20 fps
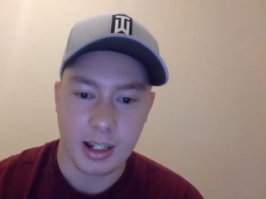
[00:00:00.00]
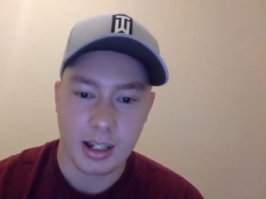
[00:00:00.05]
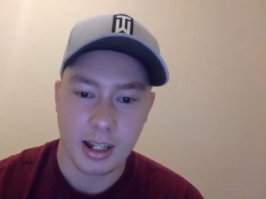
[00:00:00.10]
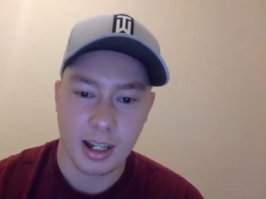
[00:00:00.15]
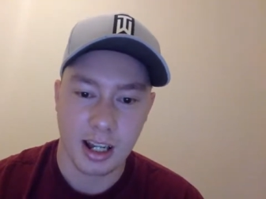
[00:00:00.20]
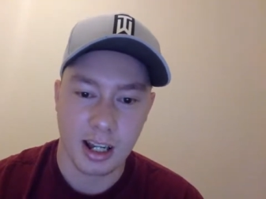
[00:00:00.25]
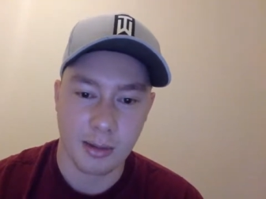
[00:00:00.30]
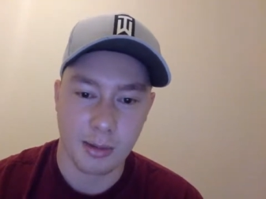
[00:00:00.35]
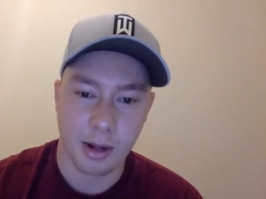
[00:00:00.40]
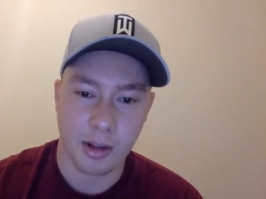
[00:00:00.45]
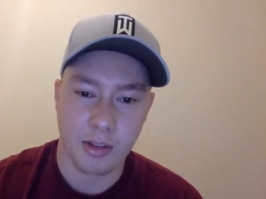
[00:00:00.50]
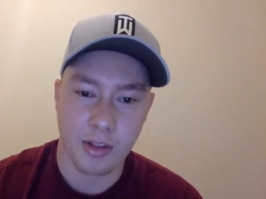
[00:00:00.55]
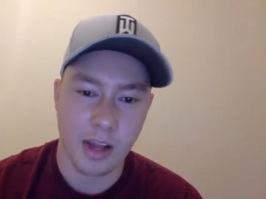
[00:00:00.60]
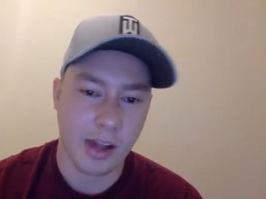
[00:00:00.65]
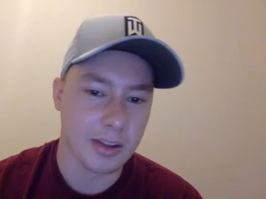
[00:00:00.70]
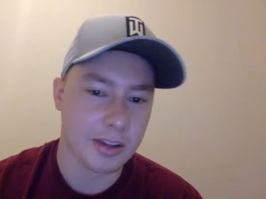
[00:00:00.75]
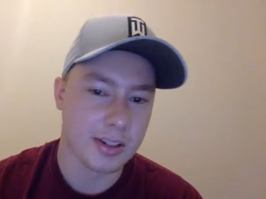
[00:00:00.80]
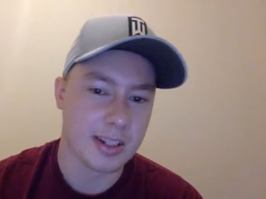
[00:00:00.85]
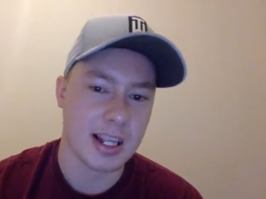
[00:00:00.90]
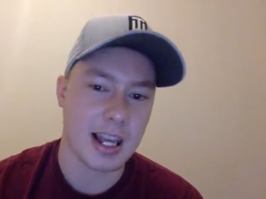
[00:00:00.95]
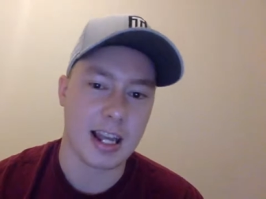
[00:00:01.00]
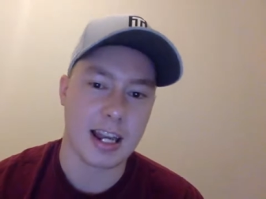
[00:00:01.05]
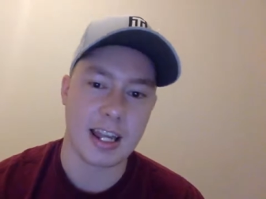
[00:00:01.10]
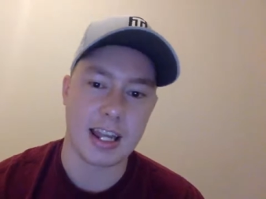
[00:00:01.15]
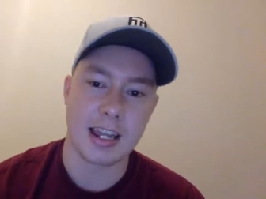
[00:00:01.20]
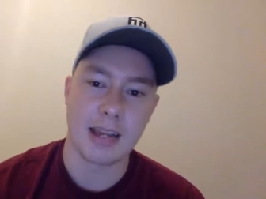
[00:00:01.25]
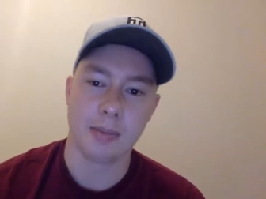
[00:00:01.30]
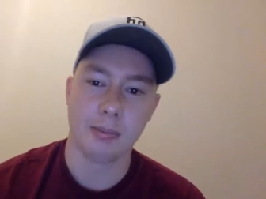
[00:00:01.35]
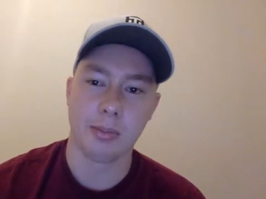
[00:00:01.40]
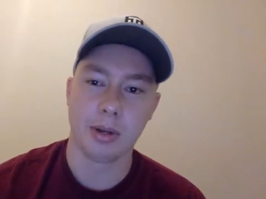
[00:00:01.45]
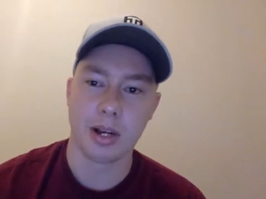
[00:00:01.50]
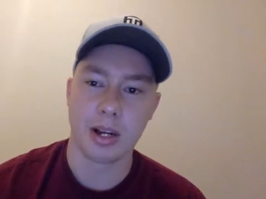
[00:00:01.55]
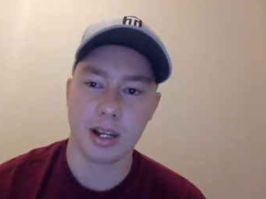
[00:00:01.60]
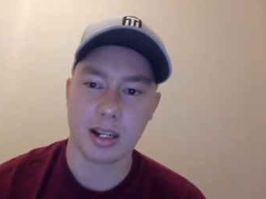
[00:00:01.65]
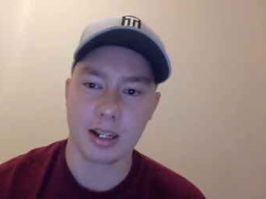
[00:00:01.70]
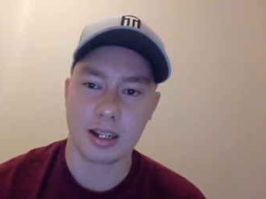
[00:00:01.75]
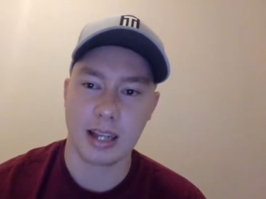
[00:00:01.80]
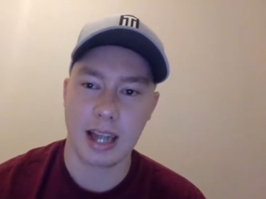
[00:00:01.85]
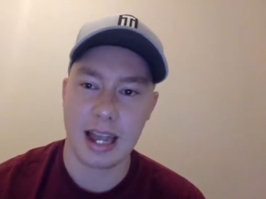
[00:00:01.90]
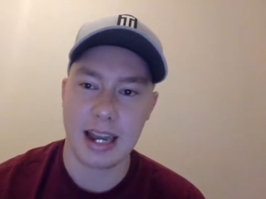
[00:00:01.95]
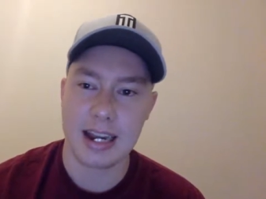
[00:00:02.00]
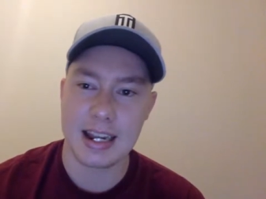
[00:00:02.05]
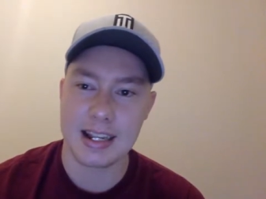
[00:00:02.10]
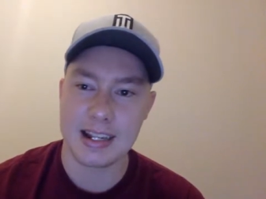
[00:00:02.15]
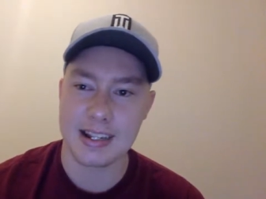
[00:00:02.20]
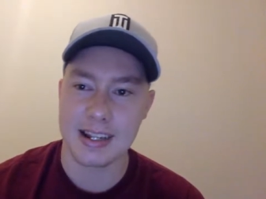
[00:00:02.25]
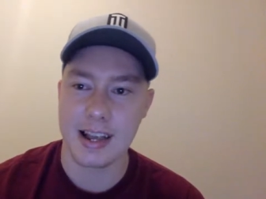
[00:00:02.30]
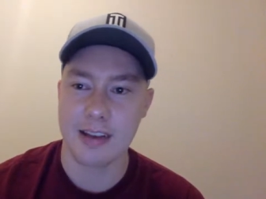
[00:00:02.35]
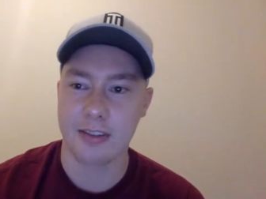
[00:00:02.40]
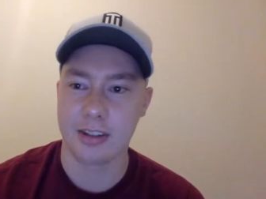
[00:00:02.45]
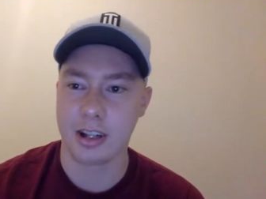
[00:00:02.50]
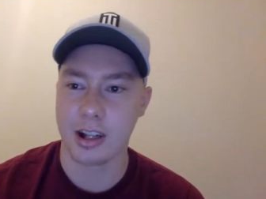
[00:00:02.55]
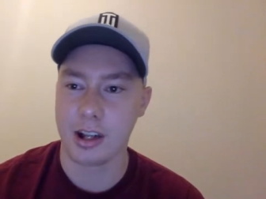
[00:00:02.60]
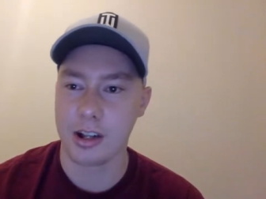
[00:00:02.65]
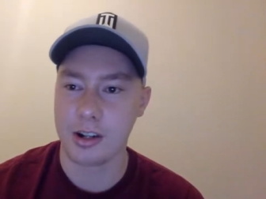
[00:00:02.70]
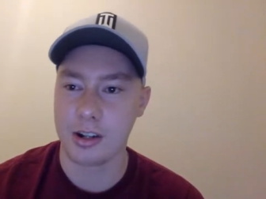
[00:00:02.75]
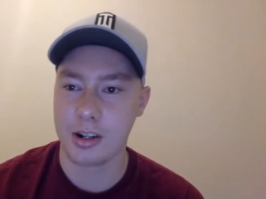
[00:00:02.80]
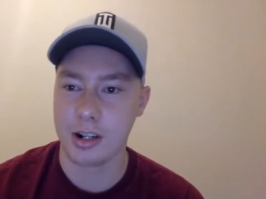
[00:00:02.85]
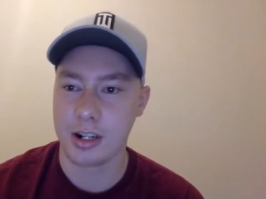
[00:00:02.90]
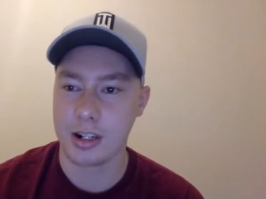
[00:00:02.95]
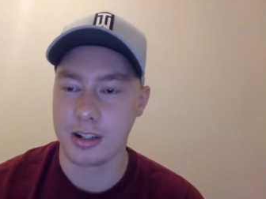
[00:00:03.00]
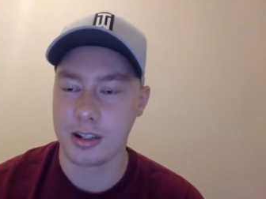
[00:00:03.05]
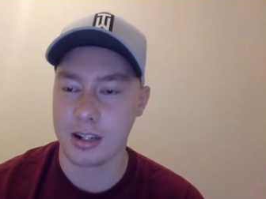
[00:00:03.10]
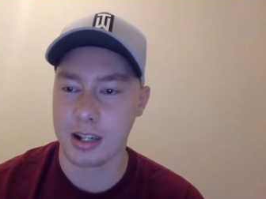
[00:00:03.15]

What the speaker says: On the other side, Ian Book, 8,700.